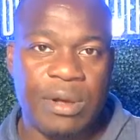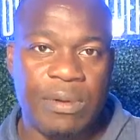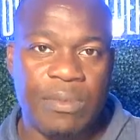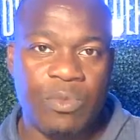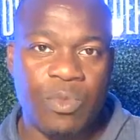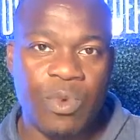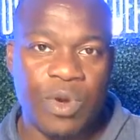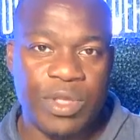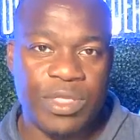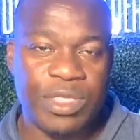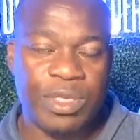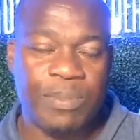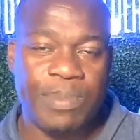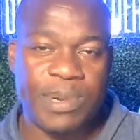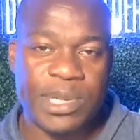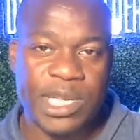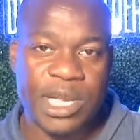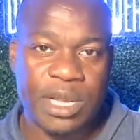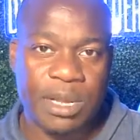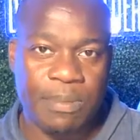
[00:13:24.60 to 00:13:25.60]
with the
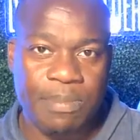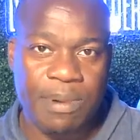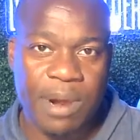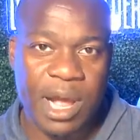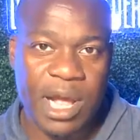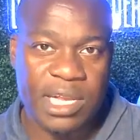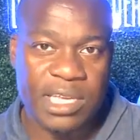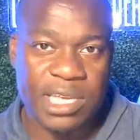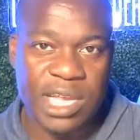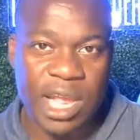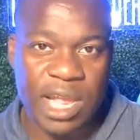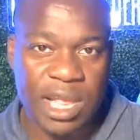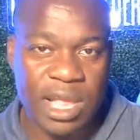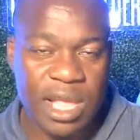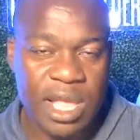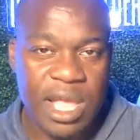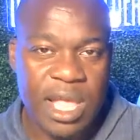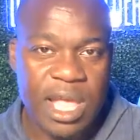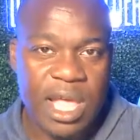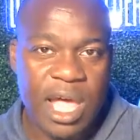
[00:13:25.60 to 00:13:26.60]
particular project,
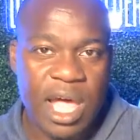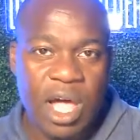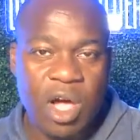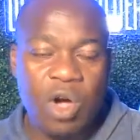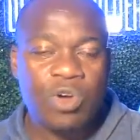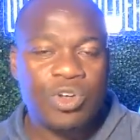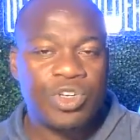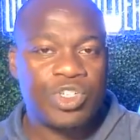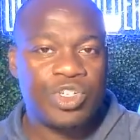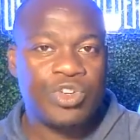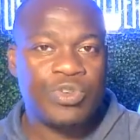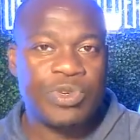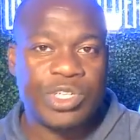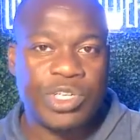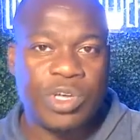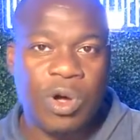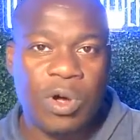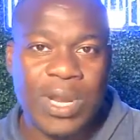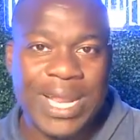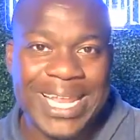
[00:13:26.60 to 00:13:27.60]
I always do what's
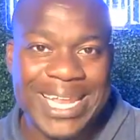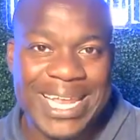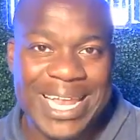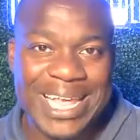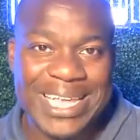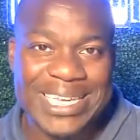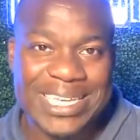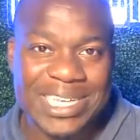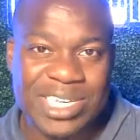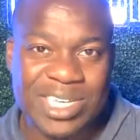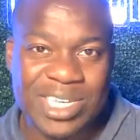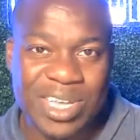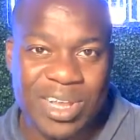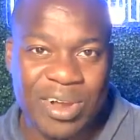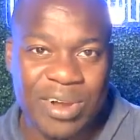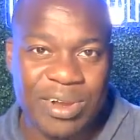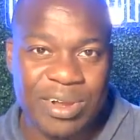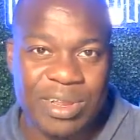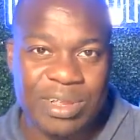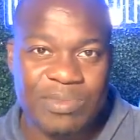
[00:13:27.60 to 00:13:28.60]
called a lessons
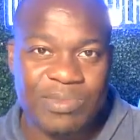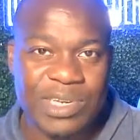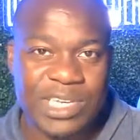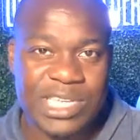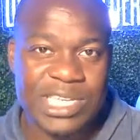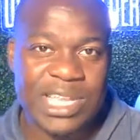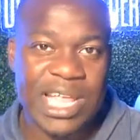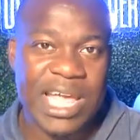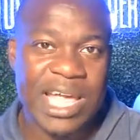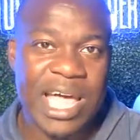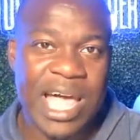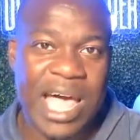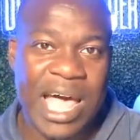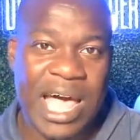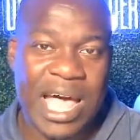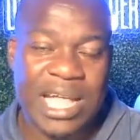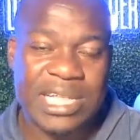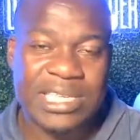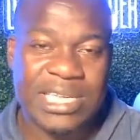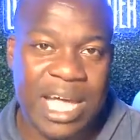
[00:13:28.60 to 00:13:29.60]
learned, which is like an
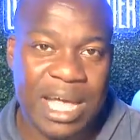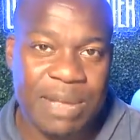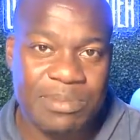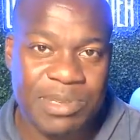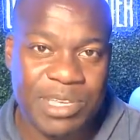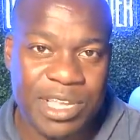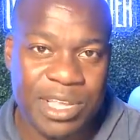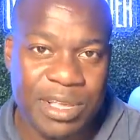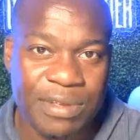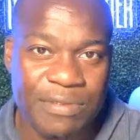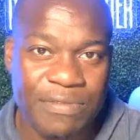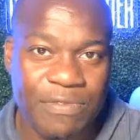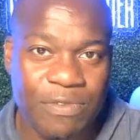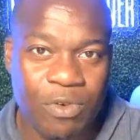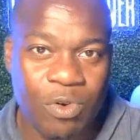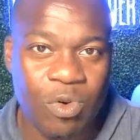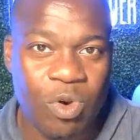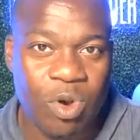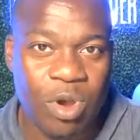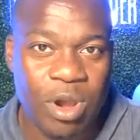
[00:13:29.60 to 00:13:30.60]
autopsy
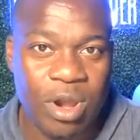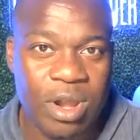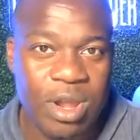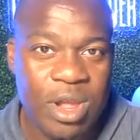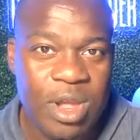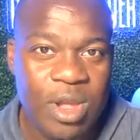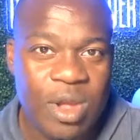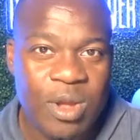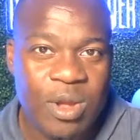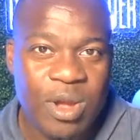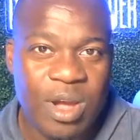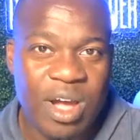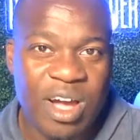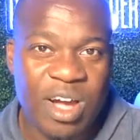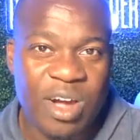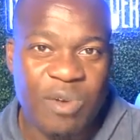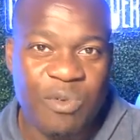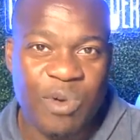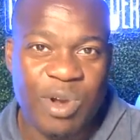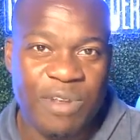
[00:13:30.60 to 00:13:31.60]
for
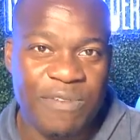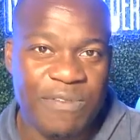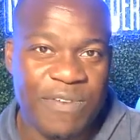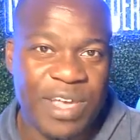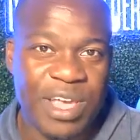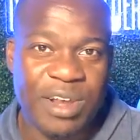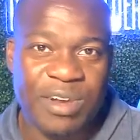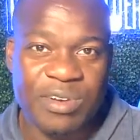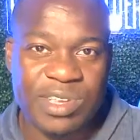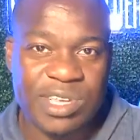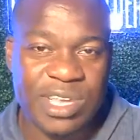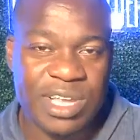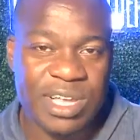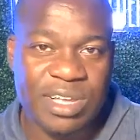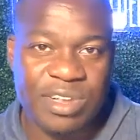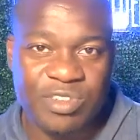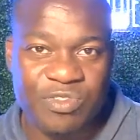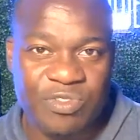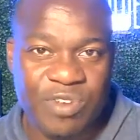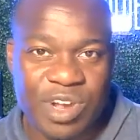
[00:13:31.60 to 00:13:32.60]
renovators and
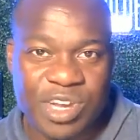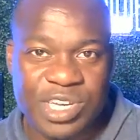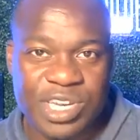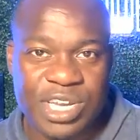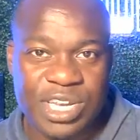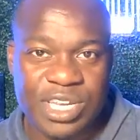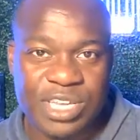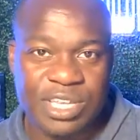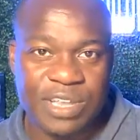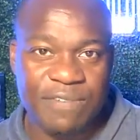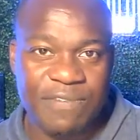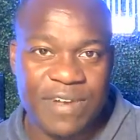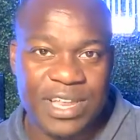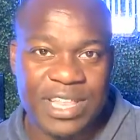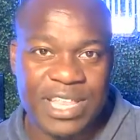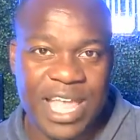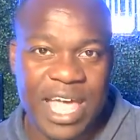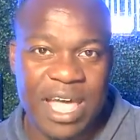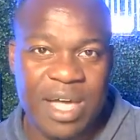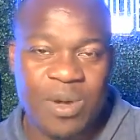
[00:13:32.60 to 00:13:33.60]
construction and stuff
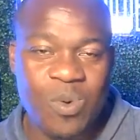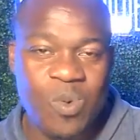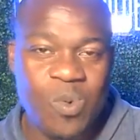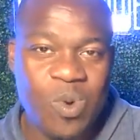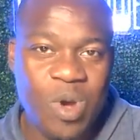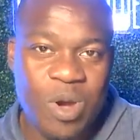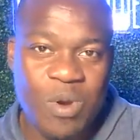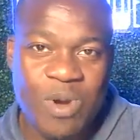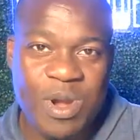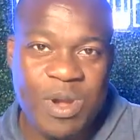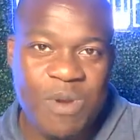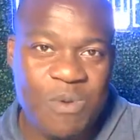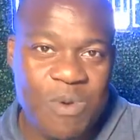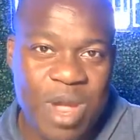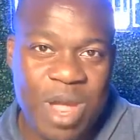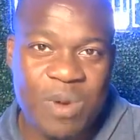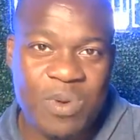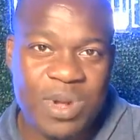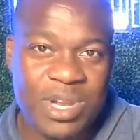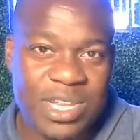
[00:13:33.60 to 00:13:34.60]
like that. What went
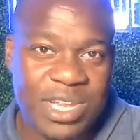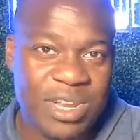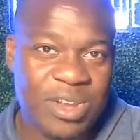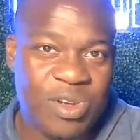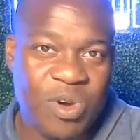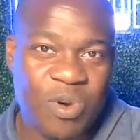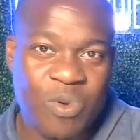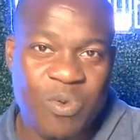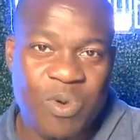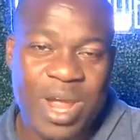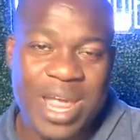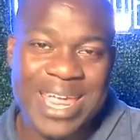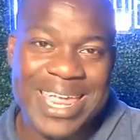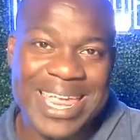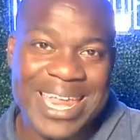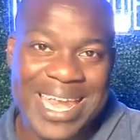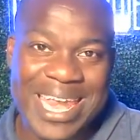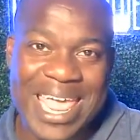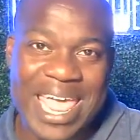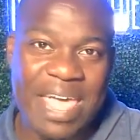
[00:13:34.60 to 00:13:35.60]
right, what didn't go right
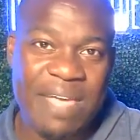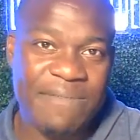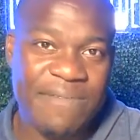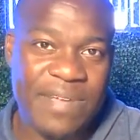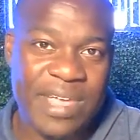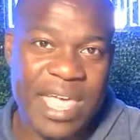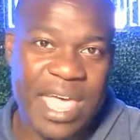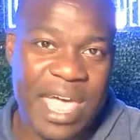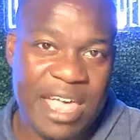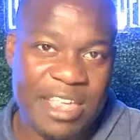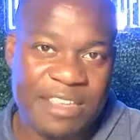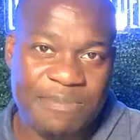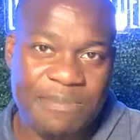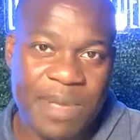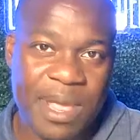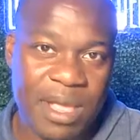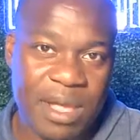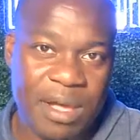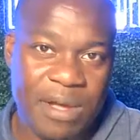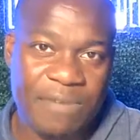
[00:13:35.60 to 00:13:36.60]
in every
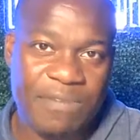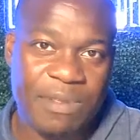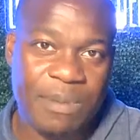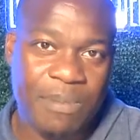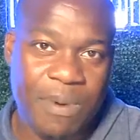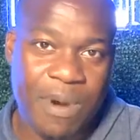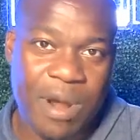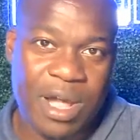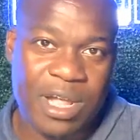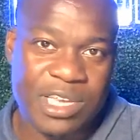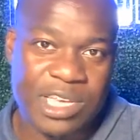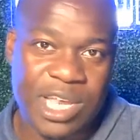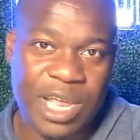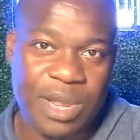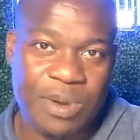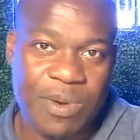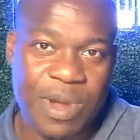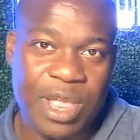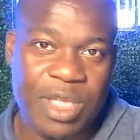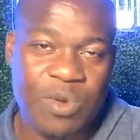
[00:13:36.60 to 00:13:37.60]
aspect of the
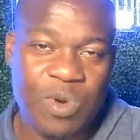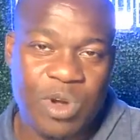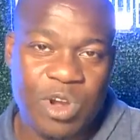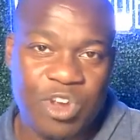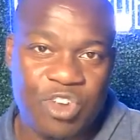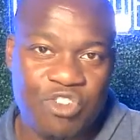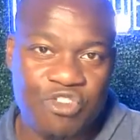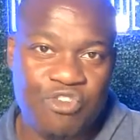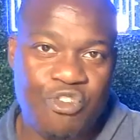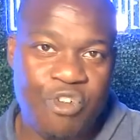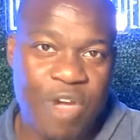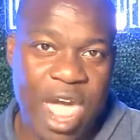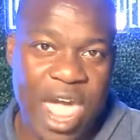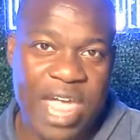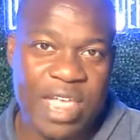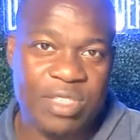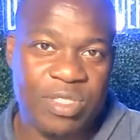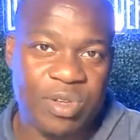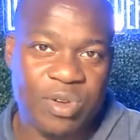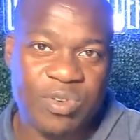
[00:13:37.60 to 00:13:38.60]
project, right? You want to
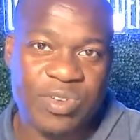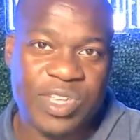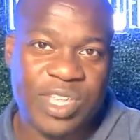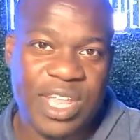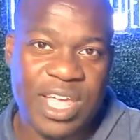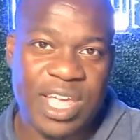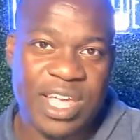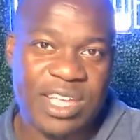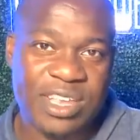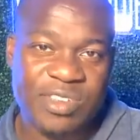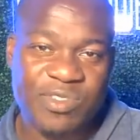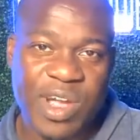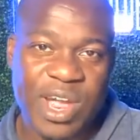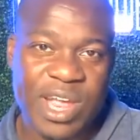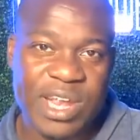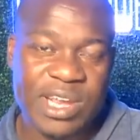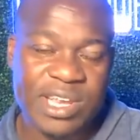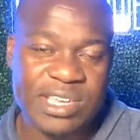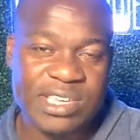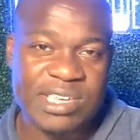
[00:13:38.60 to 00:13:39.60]
track those things,
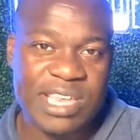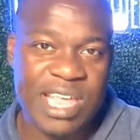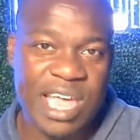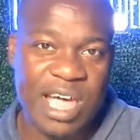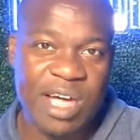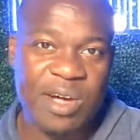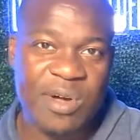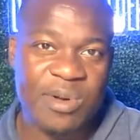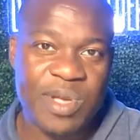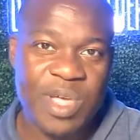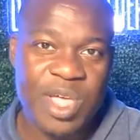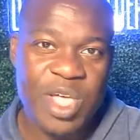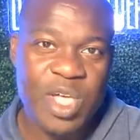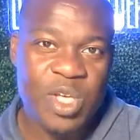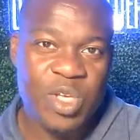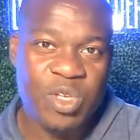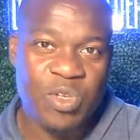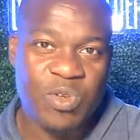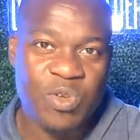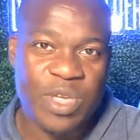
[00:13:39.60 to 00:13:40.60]
right? This is how
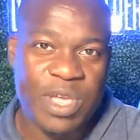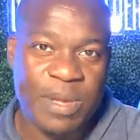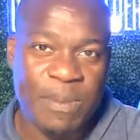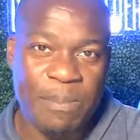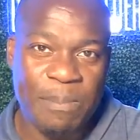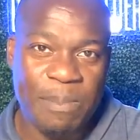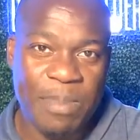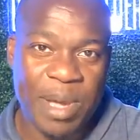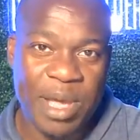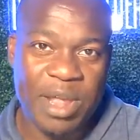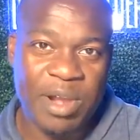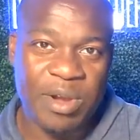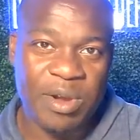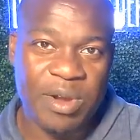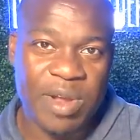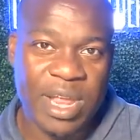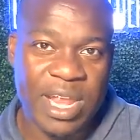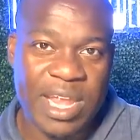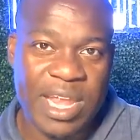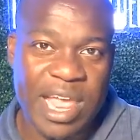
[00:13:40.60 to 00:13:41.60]
you get
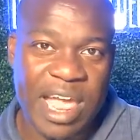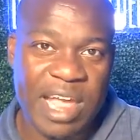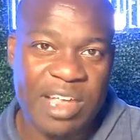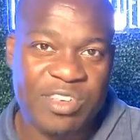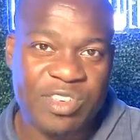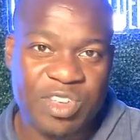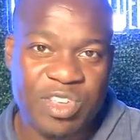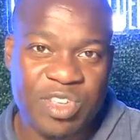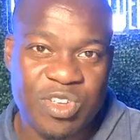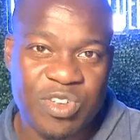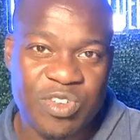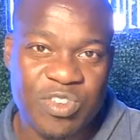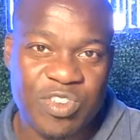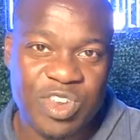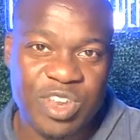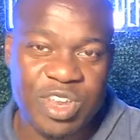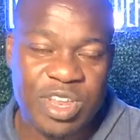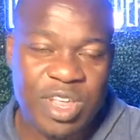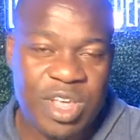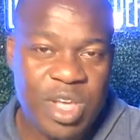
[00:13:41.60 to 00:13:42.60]
better in
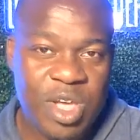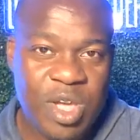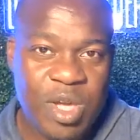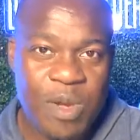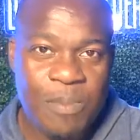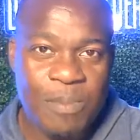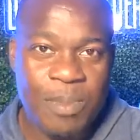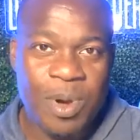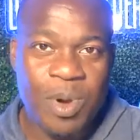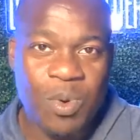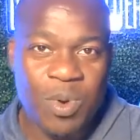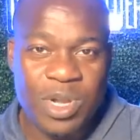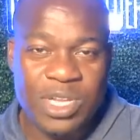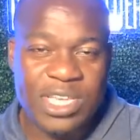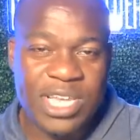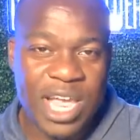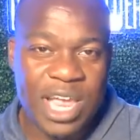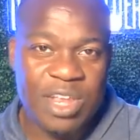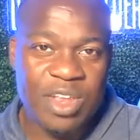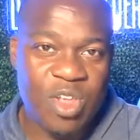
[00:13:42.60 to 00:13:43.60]
execution. But
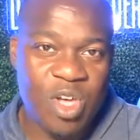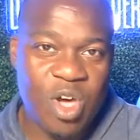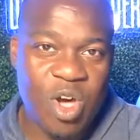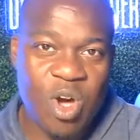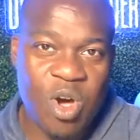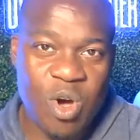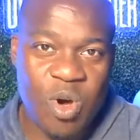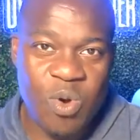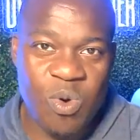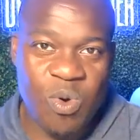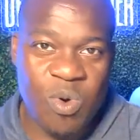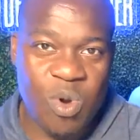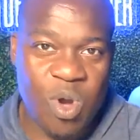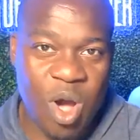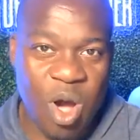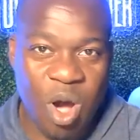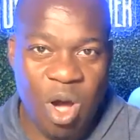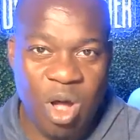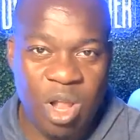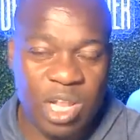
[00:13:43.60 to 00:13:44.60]
once I know
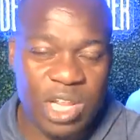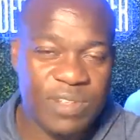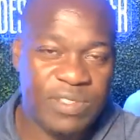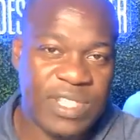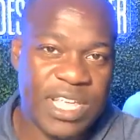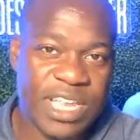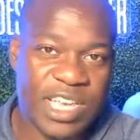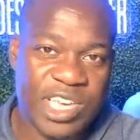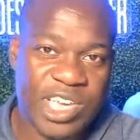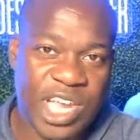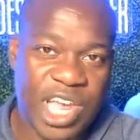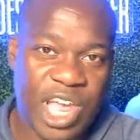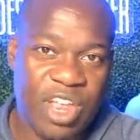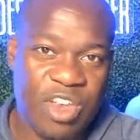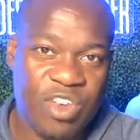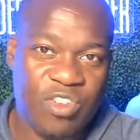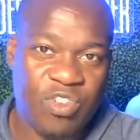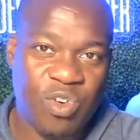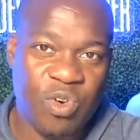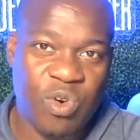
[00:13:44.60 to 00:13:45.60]
all of the
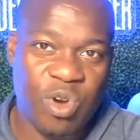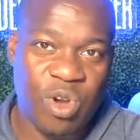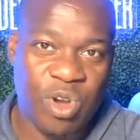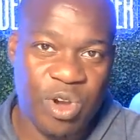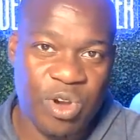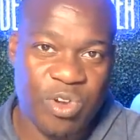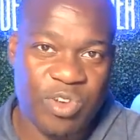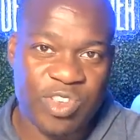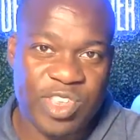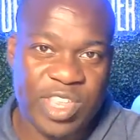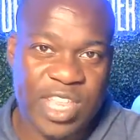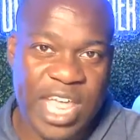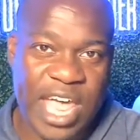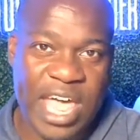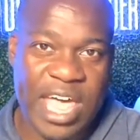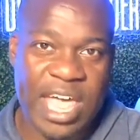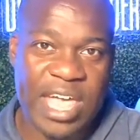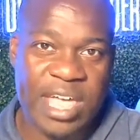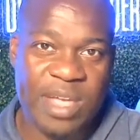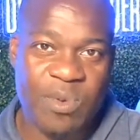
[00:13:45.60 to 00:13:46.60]
change orders
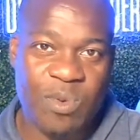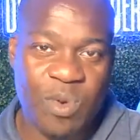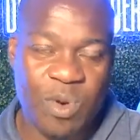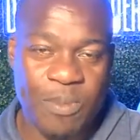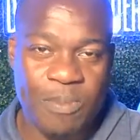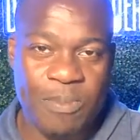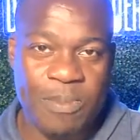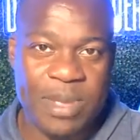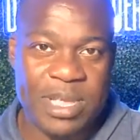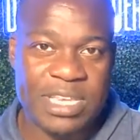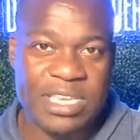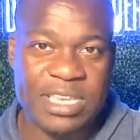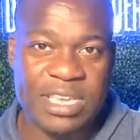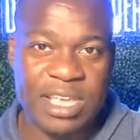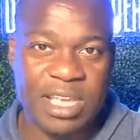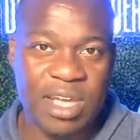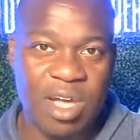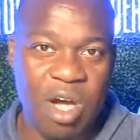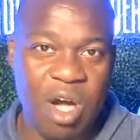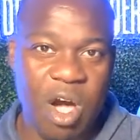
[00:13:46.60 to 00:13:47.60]
that were
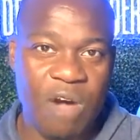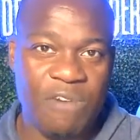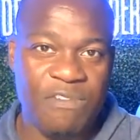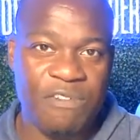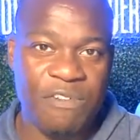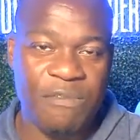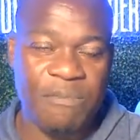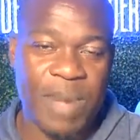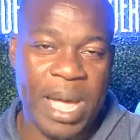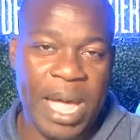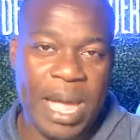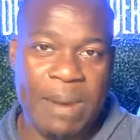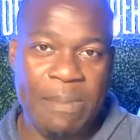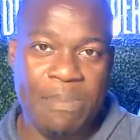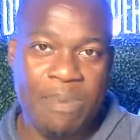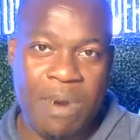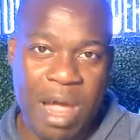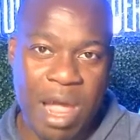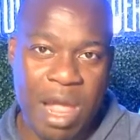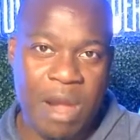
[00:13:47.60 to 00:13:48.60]
missing off of my
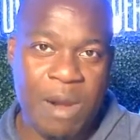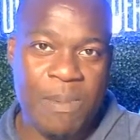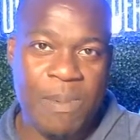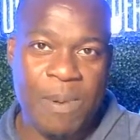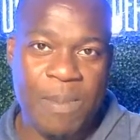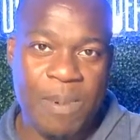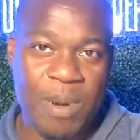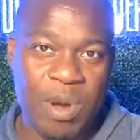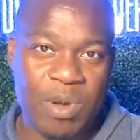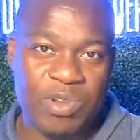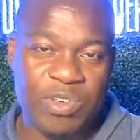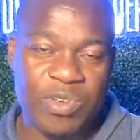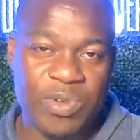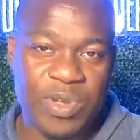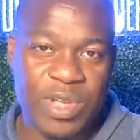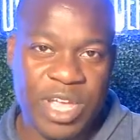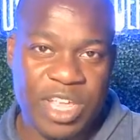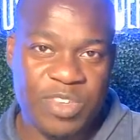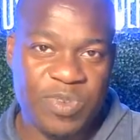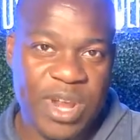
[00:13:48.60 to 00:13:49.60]
prior proposal,
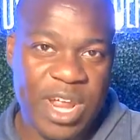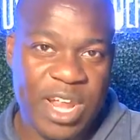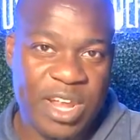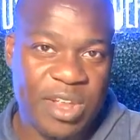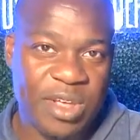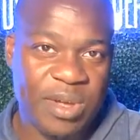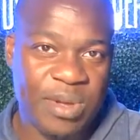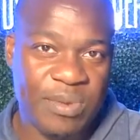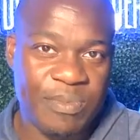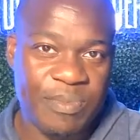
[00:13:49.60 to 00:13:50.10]
guess what I do?